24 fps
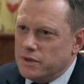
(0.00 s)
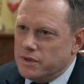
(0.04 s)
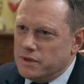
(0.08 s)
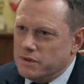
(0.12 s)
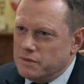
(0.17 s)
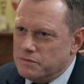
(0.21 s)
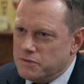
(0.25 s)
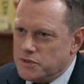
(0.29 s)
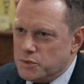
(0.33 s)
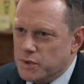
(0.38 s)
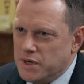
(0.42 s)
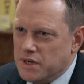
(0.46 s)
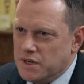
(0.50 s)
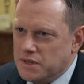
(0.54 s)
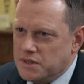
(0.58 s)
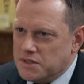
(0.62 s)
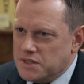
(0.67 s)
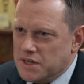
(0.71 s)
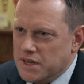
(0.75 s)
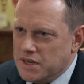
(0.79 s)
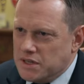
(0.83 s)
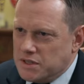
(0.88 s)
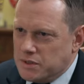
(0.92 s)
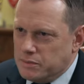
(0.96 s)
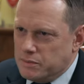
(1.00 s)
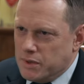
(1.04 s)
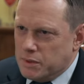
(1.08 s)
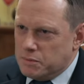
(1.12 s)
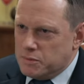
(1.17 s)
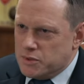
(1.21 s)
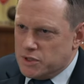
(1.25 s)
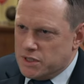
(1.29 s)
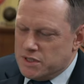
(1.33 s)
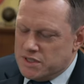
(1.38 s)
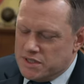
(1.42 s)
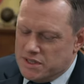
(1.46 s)
of Sweden's NATO
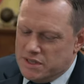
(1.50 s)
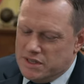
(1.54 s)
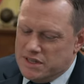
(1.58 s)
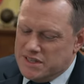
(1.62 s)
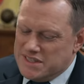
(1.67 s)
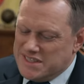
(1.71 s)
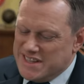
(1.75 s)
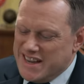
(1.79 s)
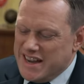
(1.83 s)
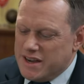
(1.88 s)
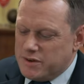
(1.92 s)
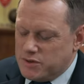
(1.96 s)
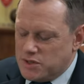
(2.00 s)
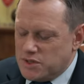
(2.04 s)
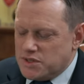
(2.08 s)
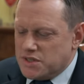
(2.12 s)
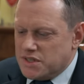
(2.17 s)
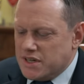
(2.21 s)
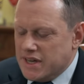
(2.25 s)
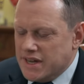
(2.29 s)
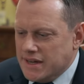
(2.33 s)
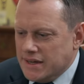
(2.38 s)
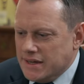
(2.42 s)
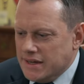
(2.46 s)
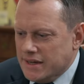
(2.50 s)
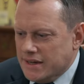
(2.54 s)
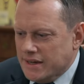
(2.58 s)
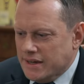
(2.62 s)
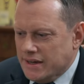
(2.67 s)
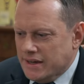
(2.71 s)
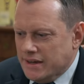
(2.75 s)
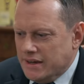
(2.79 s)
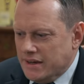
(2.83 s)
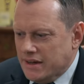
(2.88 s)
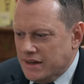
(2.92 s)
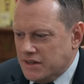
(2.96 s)
membership is, is now just a,
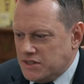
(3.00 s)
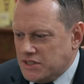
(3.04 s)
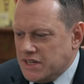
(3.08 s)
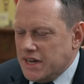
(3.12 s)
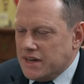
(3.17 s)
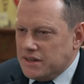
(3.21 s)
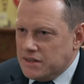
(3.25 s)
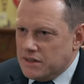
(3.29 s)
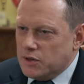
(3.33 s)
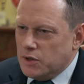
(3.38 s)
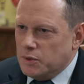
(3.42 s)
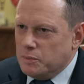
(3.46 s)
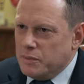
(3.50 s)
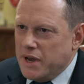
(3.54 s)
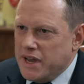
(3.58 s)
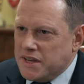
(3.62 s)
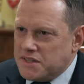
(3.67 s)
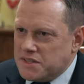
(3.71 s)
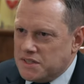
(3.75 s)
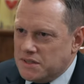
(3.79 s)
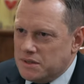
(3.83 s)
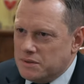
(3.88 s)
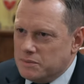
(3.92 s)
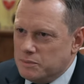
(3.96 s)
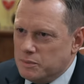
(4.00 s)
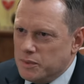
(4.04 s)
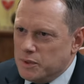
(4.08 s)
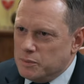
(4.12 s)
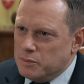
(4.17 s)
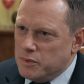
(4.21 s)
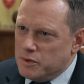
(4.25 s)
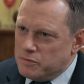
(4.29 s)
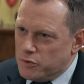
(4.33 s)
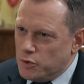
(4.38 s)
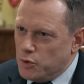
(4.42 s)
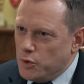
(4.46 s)
a technical matter. But
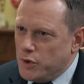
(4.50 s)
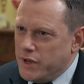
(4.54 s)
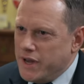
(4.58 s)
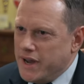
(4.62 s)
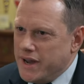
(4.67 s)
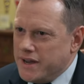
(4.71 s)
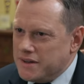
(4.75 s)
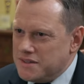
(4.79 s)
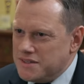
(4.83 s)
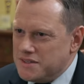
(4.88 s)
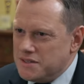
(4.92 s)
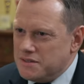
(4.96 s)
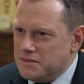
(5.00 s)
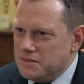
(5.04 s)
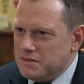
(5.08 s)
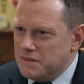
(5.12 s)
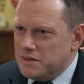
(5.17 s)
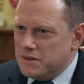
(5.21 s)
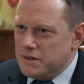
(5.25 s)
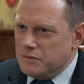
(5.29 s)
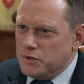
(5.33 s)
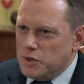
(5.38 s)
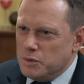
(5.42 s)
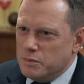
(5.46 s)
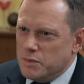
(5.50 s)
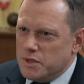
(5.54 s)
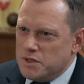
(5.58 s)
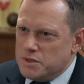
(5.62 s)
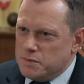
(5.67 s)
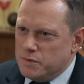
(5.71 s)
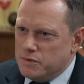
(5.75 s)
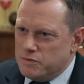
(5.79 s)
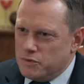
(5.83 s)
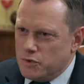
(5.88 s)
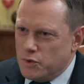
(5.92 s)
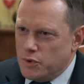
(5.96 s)
before that, a few months
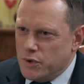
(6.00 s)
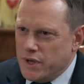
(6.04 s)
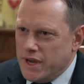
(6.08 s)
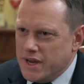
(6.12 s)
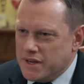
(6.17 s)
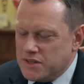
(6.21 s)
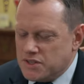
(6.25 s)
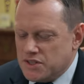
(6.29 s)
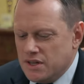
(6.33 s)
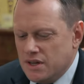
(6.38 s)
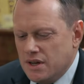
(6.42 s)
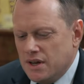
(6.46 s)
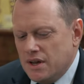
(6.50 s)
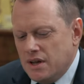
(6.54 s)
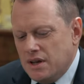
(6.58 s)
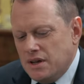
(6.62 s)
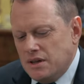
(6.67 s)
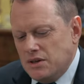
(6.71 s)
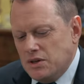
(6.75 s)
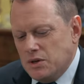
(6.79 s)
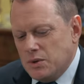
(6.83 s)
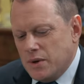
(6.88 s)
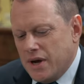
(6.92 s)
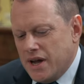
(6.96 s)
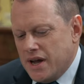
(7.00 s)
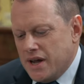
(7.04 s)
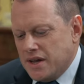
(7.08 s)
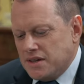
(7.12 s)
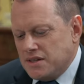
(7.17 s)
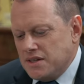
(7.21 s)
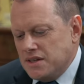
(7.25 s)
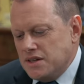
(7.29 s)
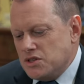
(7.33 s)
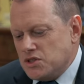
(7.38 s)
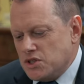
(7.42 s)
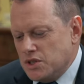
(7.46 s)
before that, you
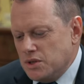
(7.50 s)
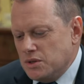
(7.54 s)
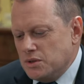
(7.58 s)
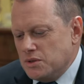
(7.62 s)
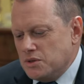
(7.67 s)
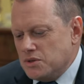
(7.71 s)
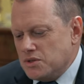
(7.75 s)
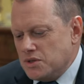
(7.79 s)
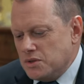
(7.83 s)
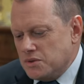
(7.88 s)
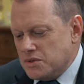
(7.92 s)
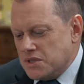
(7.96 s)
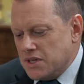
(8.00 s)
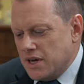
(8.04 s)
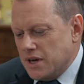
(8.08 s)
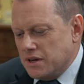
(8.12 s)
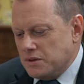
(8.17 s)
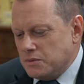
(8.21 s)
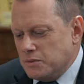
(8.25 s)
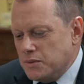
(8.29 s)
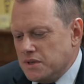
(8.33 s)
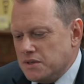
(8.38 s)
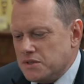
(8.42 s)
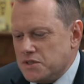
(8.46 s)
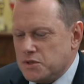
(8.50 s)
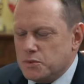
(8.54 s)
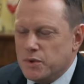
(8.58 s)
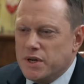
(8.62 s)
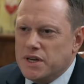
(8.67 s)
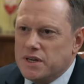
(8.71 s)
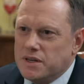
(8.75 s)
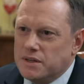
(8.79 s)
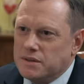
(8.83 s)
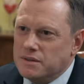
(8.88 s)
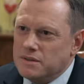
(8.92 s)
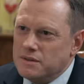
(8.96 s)
had issues, you said, with
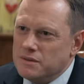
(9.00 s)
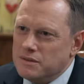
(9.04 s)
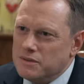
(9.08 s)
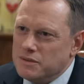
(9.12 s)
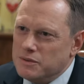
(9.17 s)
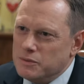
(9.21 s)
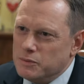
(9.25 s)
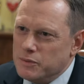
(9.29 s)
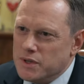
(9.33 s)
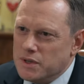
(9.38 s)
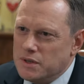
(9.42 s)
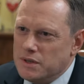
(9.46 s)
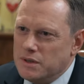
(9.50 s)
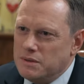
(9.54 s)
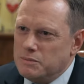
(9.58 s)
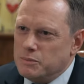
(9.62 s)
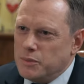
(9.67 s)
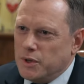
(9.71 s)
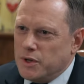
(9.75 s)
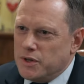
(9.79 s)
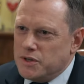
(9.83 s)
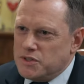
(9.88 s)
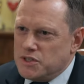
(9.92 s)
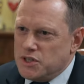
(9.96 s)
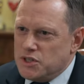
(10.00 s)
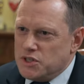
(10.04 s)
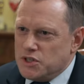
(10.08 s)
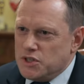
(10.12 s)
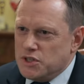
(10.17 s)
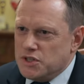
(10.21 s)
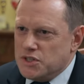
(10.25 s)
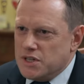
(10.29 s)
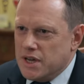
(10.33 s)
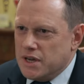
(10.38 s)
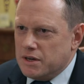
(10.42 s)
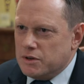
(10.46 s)
Sweden, with
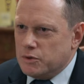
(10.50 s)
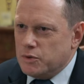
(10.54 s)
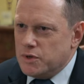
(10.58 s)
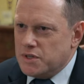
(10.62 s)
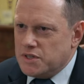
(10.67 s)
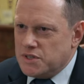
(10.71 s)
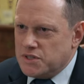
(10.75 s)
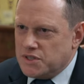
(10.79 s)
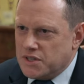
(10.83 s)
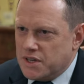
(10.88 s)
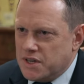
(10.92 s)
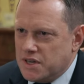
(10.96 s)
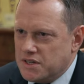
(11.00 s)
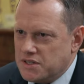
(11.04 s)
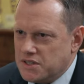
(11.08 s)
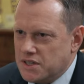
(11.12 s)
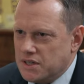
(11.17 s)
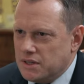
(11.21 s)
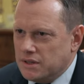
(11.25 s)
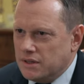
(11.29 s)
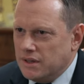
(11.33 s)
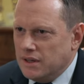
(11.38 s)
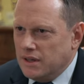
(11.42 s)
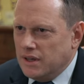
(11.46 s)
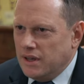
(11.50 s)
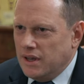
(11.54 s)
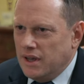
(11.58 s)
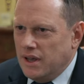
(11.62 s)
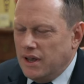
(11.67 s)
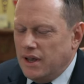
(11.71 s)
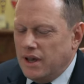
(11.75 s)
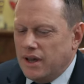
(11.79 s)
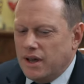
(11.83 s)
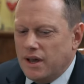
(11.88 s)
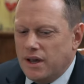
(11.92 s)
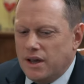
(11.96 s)
politicians there criticizing
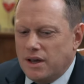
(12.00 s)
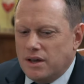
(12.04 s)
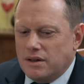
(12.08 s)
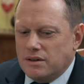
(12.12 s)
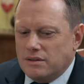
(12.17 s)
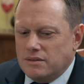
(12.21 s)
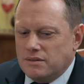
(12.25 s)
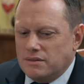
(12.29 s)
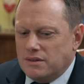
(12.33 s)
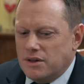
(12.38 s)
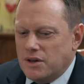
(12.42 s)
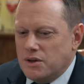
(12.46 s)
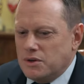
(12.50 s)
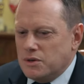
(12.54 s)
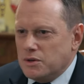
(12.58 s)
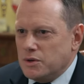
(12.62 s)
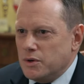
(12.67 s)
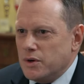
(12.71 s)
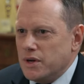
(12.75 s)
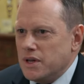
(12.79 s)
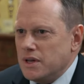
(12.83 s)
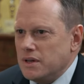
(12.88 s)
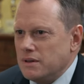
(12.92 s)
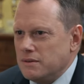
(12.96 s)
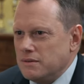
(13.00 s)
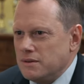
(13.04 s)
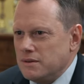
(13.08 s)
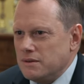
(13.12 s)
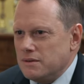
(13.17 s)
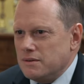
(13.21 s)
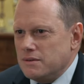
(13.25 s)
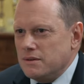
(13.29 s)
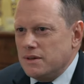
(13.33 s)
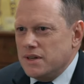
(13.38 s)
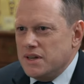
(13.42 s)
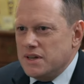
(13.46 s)
uh, Hungary,
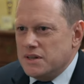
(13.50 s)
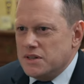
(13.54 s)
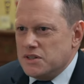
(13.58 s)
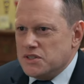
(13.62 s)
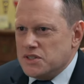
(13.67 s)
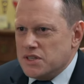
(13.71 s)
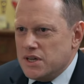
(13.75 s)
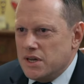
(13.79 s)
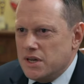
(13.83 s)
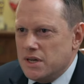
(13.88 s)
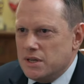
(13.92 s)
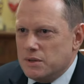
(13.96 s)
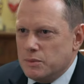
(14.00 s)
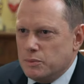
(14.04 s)
the leaders here, the